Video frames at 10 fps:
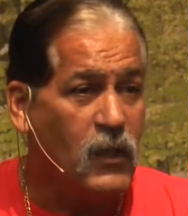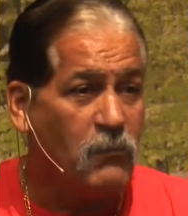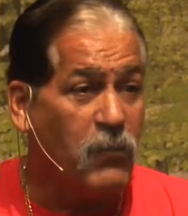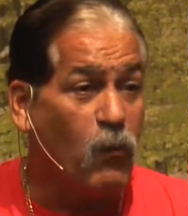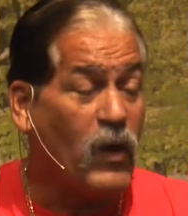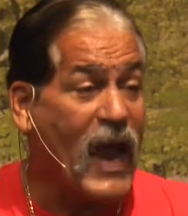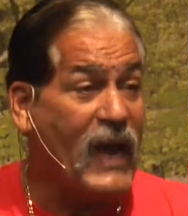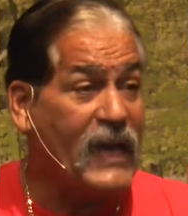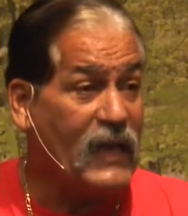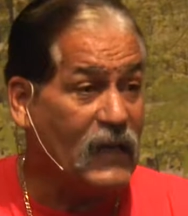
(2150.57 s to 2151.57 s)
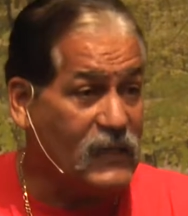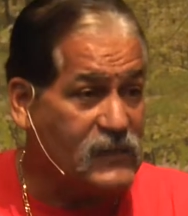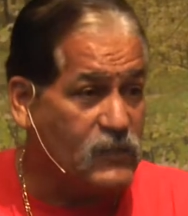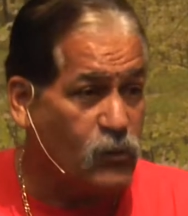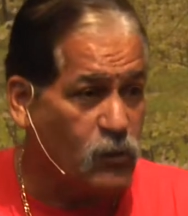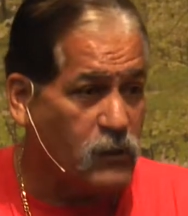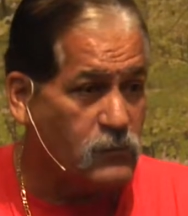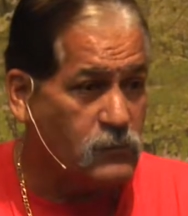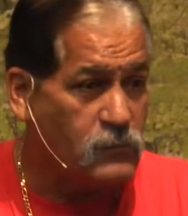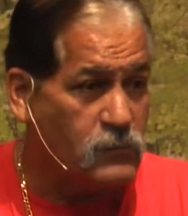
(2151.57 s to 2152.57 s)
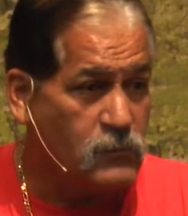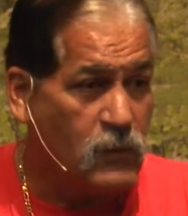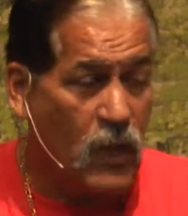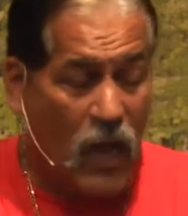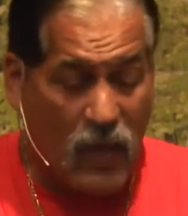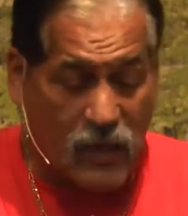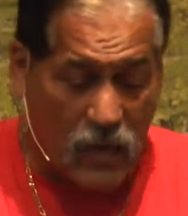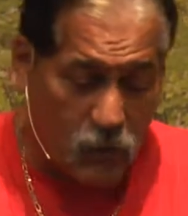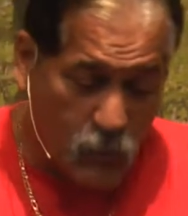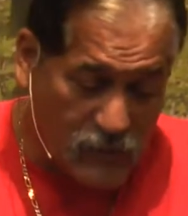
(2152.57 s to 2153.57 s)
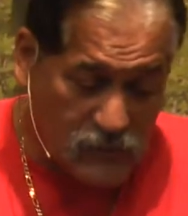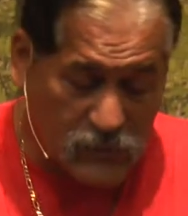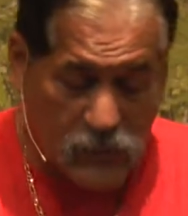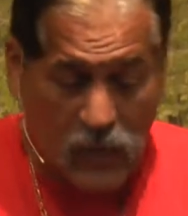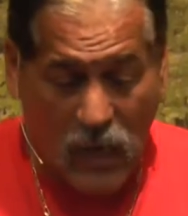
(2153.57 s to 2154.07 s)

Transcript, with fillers: But when I didn't listen to it, I got arrested,